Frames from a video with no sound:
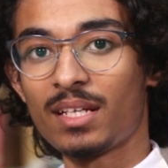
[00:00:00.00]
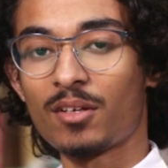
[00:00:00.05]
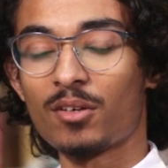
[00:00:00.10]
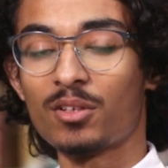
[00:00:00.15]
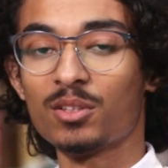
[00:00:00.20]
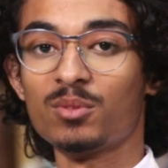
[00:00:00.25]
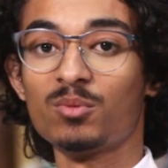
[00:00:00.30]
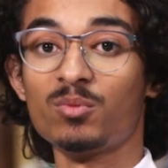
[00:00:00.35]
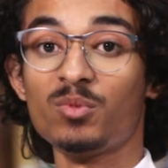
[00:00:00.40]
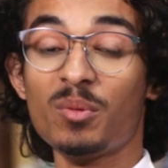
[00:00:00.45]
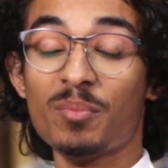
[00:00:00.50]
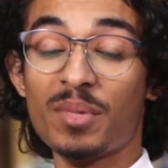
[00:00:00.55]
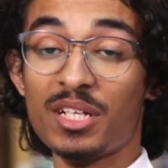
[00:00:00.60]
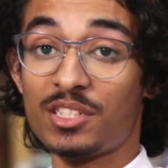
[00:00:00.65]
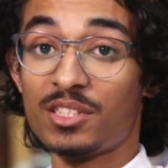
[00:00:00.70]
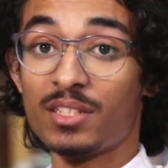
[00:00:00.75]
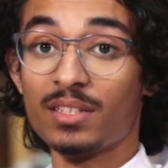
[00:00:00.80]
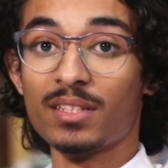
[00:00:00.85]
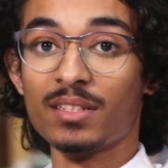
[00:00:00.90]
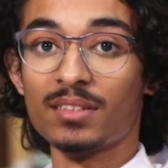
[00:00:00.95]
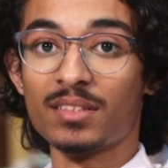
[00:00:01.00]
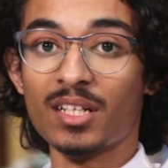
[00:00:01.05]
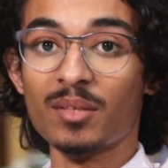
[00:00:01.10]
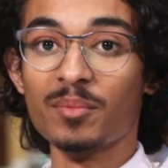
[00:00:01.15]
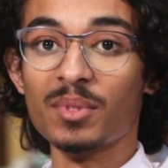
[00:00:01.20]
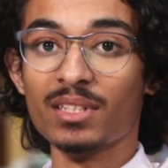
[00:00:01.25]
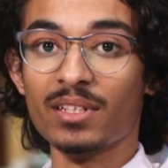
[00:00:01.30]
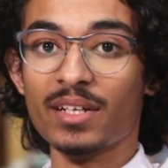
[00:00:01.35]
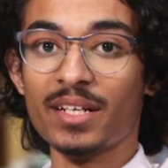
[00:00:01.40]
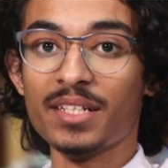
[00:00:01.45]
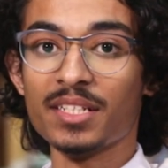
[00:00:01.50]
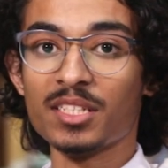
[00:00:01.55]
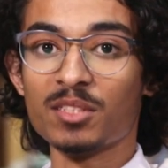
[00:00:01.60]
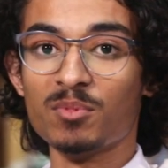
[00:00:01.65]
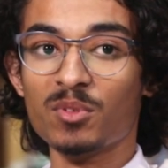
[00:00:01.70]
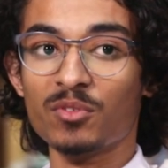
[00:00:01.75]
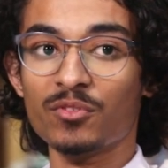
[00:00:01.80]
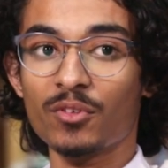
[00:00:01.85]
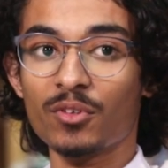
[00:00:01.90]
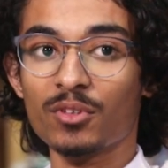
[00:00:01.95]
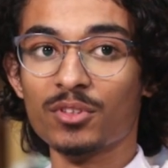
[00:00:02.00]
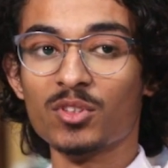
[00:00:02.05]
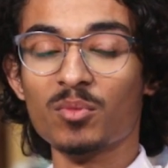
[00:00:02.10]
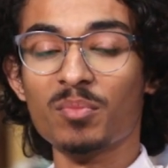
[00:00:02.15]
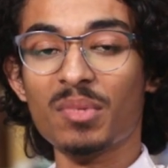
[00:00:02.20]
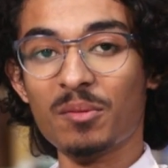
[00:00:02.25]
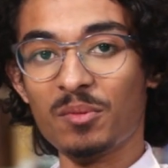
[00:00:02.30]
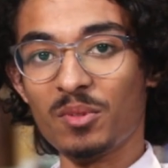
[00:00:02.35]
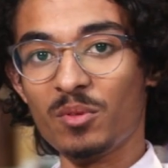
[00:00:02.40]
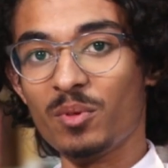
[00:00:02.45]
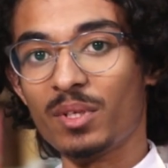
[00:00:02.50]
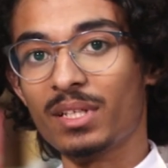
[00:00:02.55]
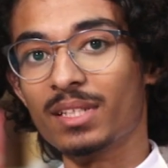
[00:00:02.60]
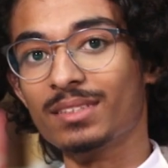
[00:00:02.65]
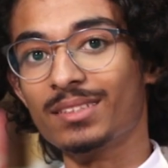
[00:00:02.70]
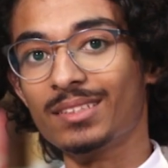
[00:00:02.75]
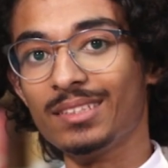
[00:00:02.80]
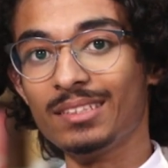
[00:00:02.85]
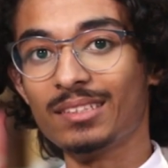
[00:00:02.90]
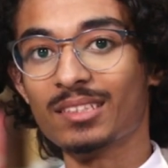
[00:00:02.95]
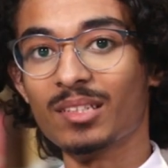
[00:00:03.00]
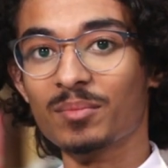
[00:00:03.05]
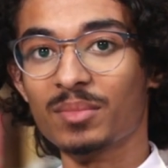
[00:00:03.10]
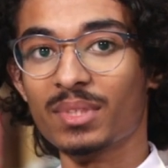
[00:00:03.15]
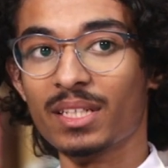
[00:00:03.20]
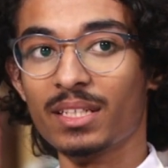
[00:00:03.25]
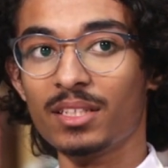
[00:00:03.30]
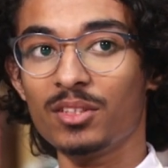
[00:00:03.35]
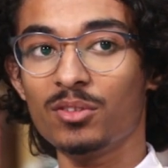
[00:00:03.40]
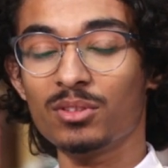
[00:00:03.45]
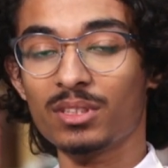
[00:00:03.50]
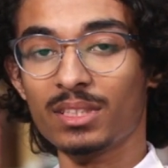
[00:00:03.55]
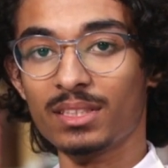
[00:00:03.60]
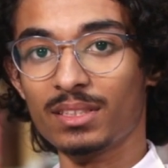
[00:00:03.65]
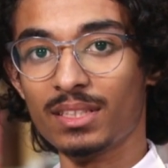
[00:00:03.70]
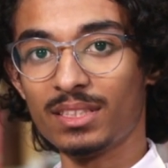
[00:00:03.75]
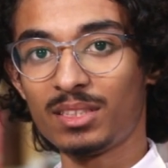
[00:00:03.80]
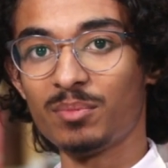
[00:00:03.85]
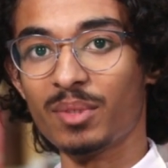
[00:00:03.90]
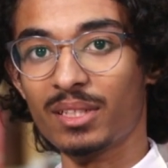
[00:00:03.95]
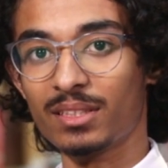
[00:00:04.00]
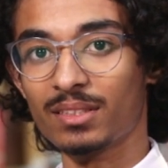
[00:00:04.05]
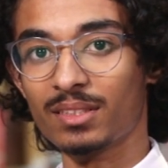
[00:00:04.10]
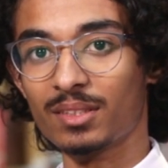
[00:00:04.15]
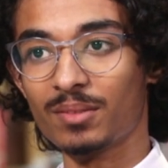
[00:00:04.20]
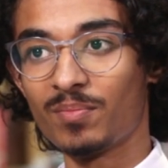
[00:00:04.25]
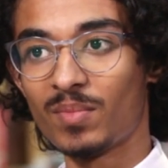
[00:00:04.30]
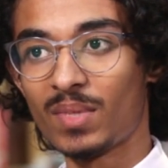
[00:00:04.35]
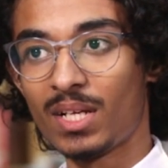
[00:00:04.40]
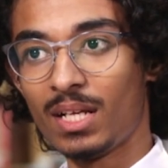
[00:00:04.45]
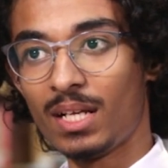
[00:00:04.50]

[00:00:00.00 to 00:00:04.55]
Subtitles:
because we measured the thermal gradients before, so maybe we can see something using this method.